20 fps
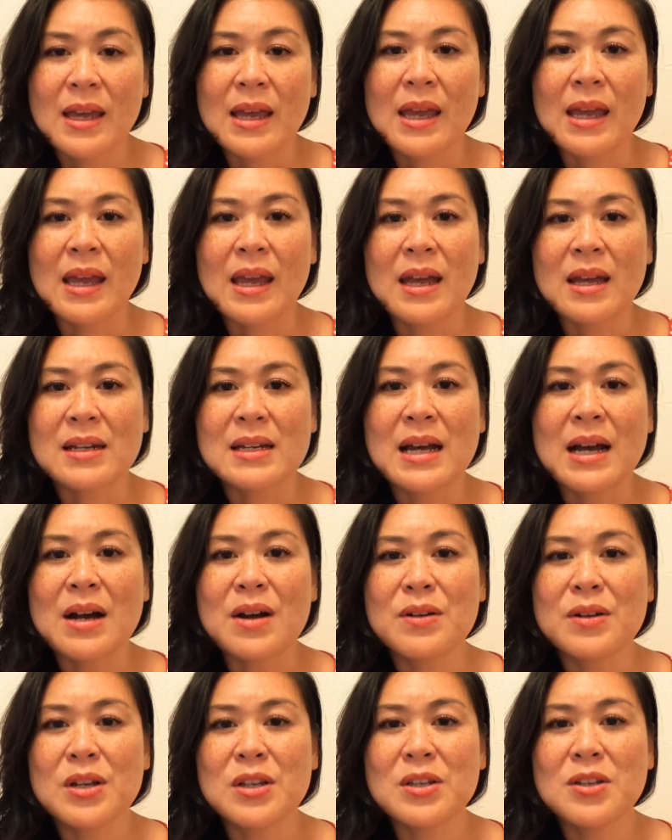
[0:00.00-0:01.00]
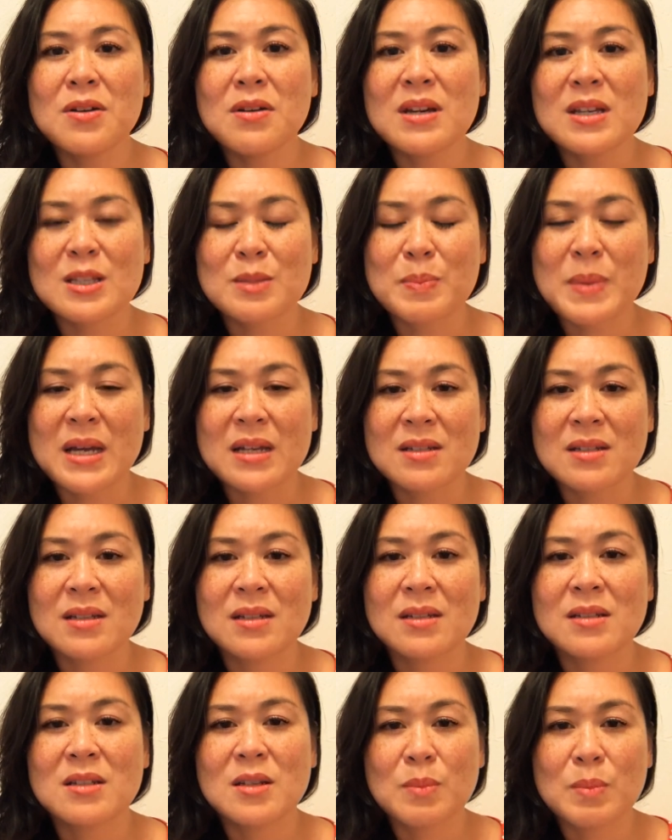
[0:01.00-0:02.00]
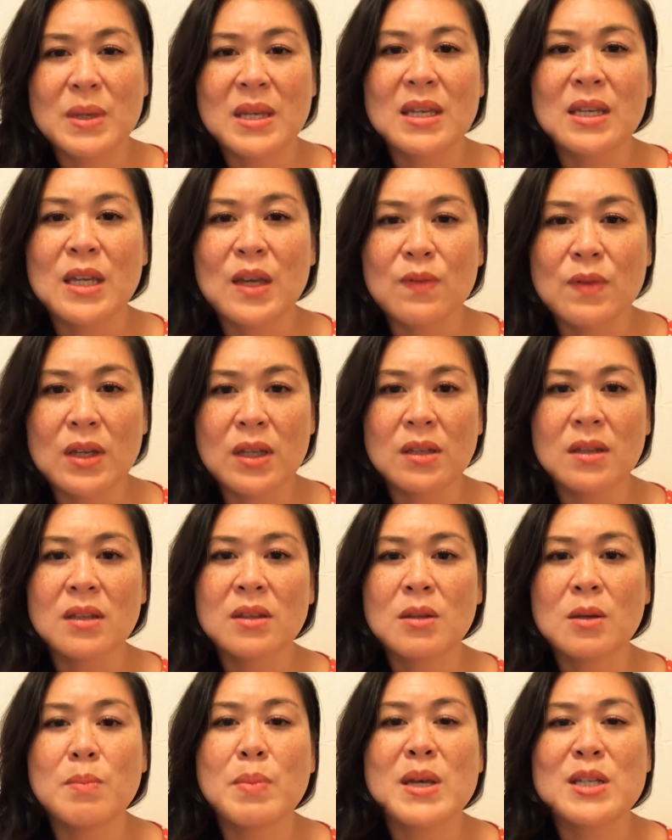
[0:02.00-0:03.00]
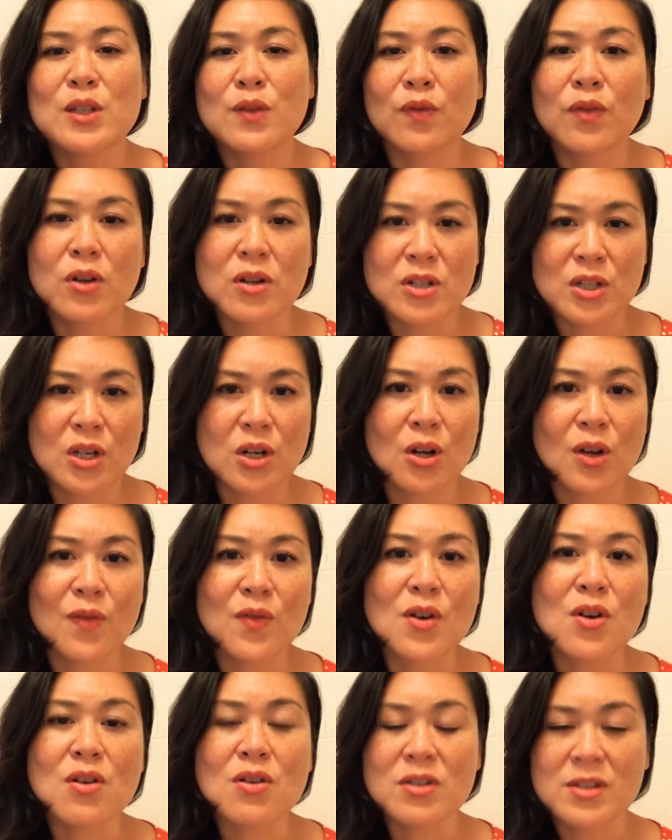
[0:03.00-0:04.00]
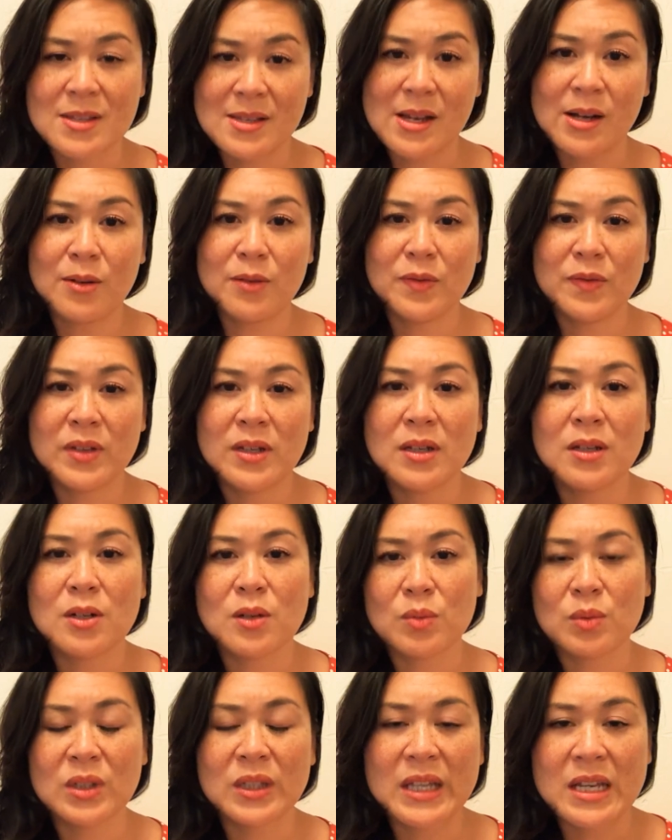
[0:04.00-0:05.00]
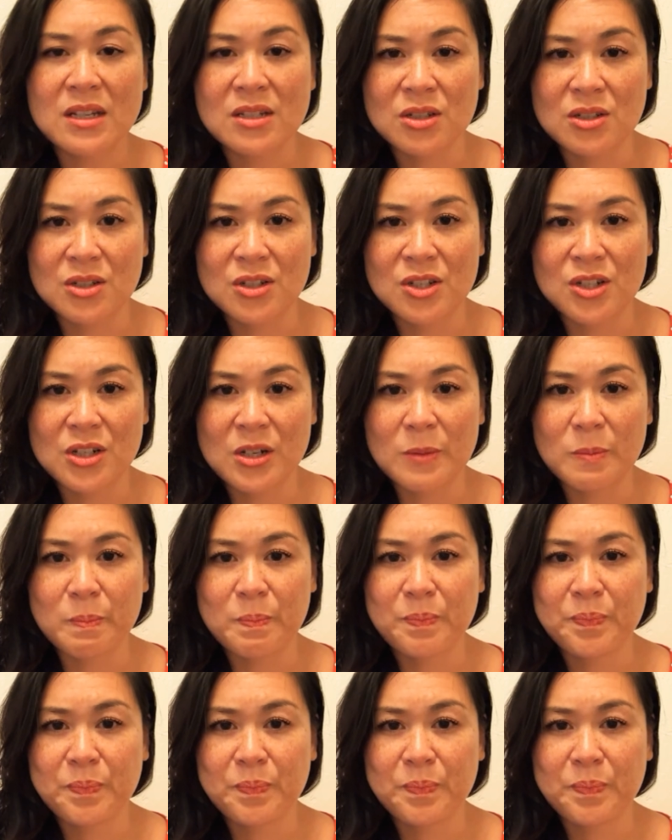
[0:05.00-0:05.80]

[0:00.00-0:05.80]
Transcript: And how can you expect to be giving the best version of yourself in a relationship?